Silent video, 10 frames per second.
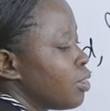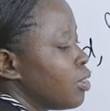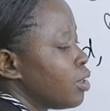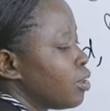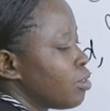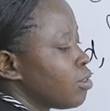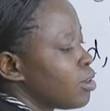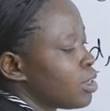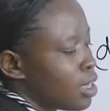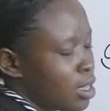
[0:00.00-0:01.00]
that is
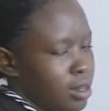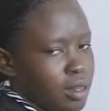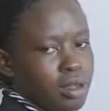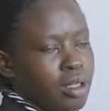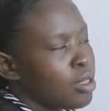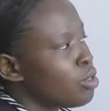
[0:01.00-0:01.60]
recurring.